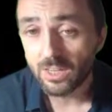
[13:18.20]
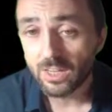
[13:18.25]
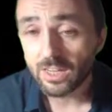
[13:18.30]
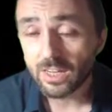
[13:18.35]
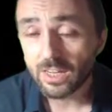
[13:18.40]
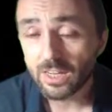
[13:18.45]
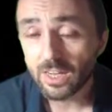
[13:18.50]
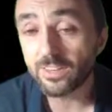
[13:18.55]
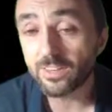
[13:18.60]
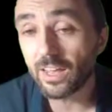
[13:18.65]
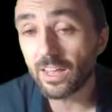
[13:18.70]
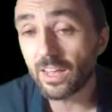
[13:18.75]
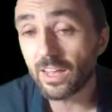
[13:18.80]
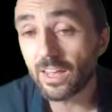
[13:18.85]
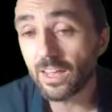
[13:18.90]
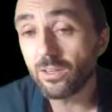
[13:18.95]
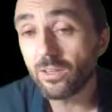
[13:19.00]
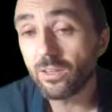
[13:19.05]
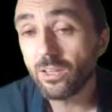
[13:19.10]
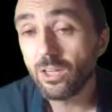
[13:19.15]
and
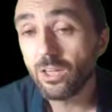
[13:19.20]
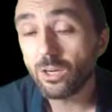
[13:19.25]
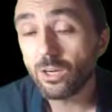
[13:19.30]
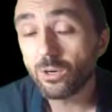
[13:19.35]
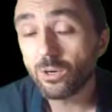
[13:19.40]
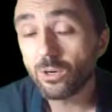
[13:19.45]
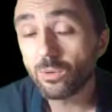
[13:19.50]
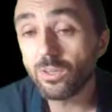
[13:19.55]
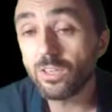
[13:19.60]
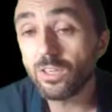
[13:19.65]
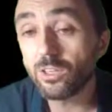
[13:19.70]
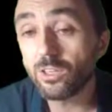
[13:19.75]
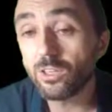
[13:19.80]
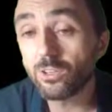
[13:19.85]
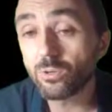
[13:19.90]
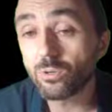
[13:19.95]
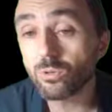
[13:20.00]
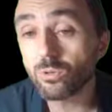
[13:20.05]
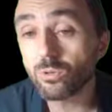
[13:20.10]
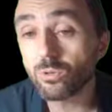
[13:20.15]
then we need to
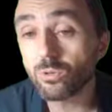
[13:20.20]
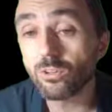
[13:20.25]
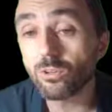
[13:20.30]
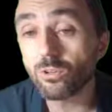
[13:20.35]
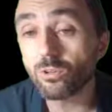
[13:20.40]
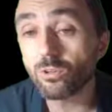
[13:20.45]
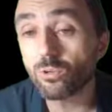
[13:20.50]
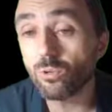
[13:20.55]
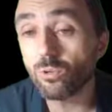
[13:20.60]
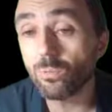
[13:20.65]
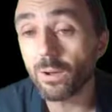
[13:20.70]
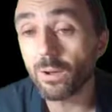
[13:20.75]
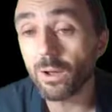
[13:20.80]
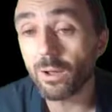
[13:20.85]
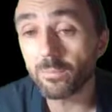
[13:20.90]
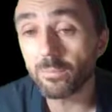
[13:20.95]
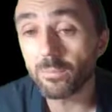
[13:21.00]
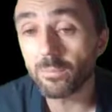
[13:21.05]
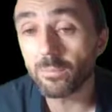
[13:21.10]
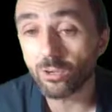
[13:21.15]
set the 2
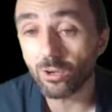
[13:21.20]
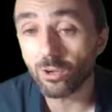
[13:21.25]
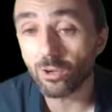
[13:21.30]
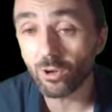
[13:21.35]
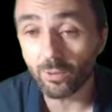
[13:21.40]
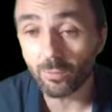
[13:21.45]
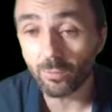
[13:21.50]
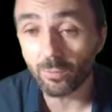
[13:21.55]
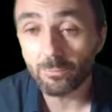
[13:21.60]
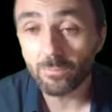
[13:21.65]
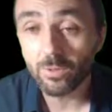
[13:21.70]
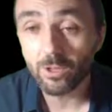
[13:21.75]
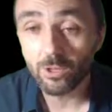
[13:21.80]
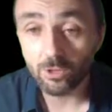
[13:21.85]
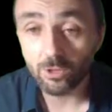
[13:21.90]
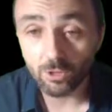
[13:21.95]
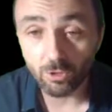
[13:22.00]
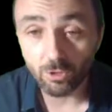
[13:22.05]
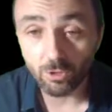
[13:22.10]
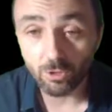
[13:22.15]
parameters.
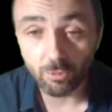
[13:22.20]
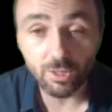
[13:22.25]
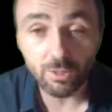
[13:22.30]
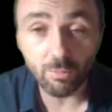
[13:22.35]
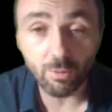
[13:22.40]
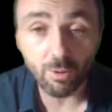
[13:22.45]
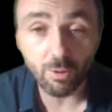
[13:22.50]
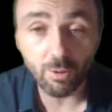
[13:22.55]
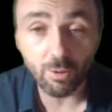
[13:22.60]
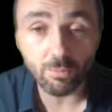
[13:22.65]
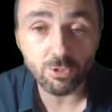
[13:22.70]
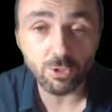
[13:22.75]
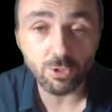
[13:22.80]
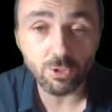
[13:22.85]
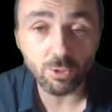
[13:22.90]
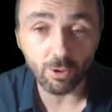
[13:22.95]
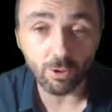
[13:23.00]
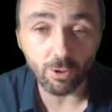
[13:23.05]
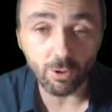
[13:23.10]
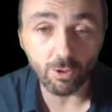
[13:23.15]
The minimum
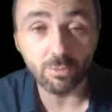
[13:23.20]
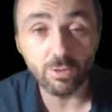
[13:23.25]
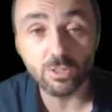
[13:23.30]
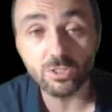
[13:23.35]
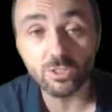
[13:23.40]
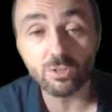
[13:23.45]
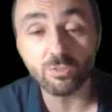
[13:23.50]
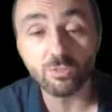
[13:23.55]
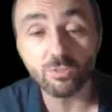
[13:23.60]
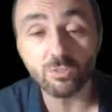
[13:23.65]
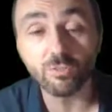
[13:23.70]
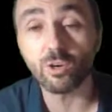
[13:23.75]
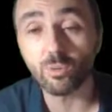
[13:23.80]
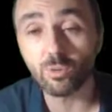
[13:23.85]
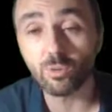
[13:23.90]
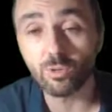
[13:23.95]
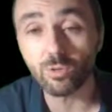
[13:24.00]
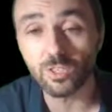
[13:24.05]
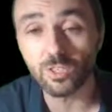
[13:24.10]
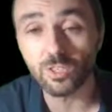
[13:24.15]
support means the
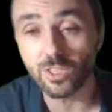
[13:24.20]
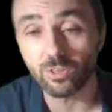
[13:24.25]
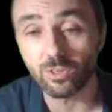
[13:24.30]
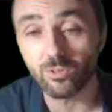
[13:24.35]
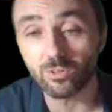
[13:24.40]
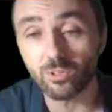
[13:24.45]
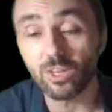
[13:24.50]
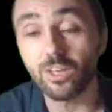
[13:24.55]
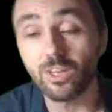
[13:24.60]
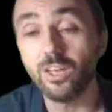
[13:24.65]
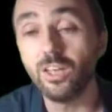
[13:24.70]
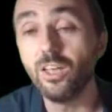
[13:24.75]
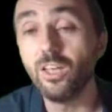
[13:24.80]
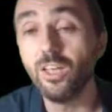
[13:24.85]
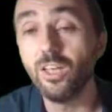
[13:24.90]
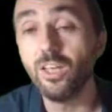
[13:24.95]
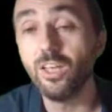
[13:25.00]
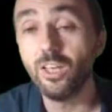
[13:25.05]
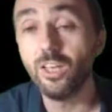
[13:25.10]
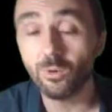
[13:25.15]
frequency. Okay,
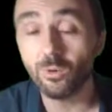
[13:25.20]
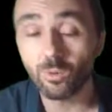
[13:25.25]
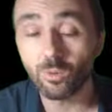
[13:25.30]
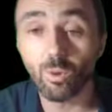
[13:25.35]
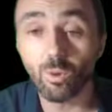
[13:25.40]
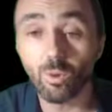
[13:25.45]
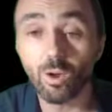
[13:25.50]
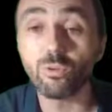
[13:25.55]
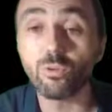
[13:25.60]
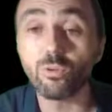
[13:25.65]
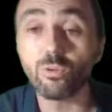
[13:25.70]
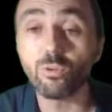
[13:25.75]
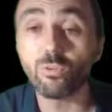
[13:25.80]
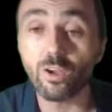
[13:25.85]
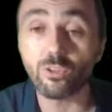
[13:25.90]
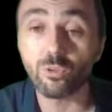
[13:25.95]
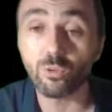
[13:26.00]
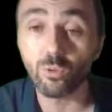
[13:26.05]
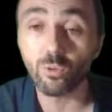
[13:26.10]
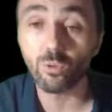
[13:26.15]
we want to
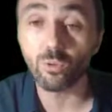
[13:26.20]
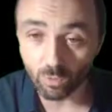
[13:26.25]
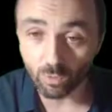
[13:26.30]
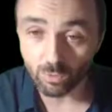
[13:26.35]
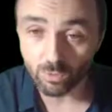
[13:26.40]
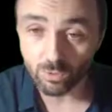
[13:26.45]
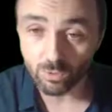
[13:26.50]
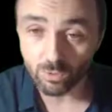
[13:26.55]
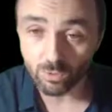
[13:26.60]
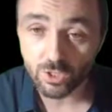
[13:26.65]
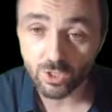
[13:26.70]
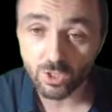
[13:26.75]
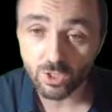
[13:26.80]
find the rules